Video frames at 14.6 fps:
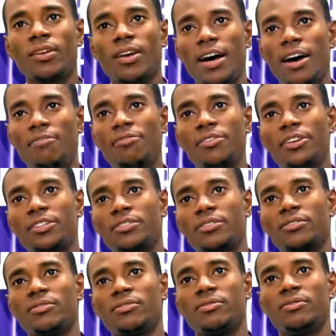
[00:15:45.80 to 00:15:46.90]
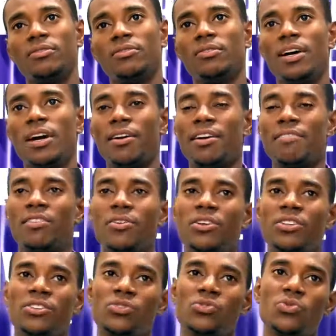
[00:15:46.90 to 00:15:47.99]
Average arrival
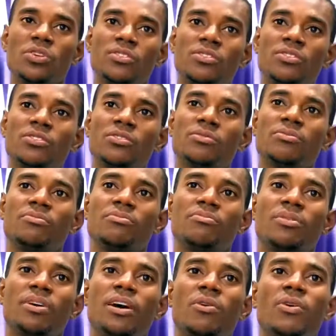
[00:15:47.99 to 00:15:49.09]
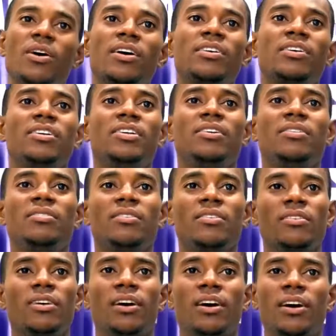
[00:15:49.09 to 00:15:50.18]
rate is 20 per hour.
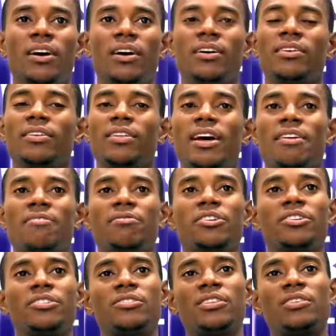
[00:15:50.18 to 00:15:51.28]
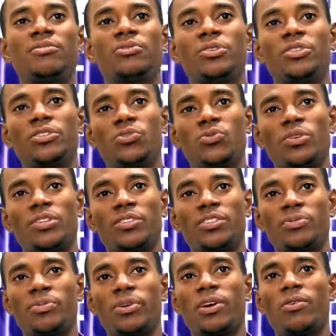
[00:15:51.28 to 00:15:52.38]
Average service rate is 26
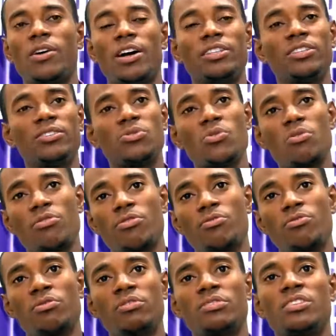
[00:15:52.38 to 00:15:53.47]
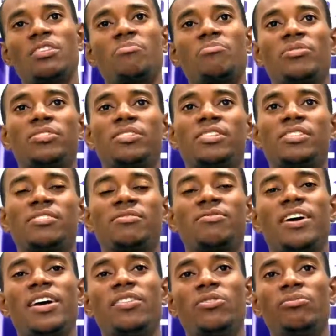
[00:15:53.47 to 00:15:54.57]
per hour. Just go through the same processes,
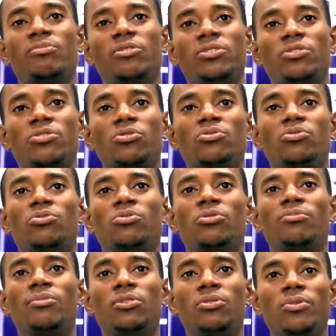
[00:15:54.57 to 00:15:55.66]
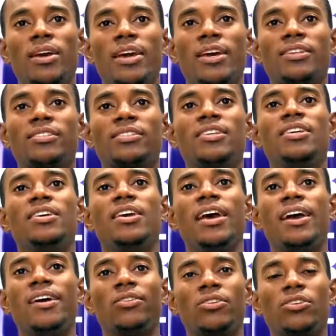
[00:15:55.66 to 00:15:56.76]
find the WQ, the WS,
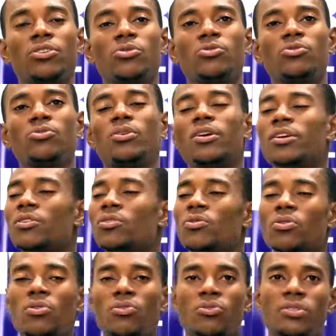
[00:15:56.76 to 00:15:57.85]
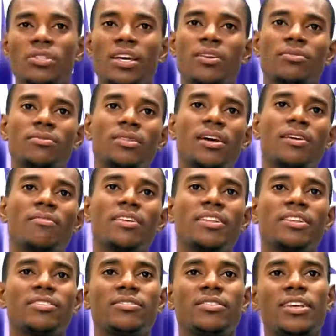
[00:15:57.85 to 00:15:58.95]
LQ, and all those kind of stuff, and
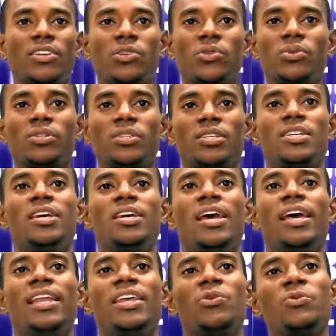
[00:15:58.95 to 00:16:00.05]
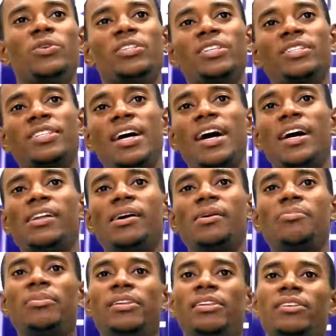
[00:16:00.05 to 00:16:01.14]
just take note. And then we just add
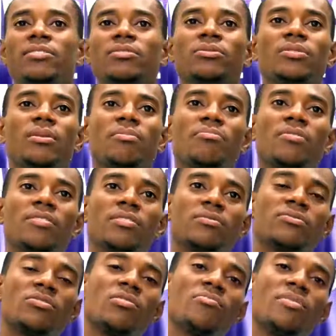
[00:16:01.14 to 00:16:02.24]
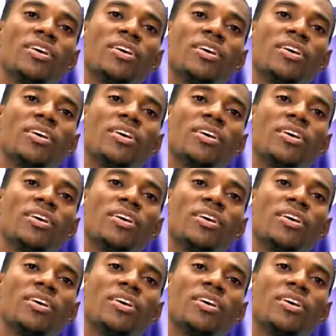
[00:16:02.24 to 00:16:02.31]
up a little something, some